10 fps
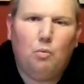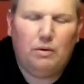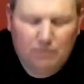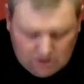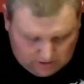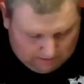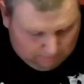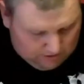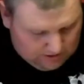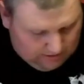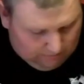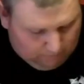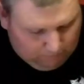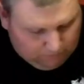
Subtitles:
Women's Championship.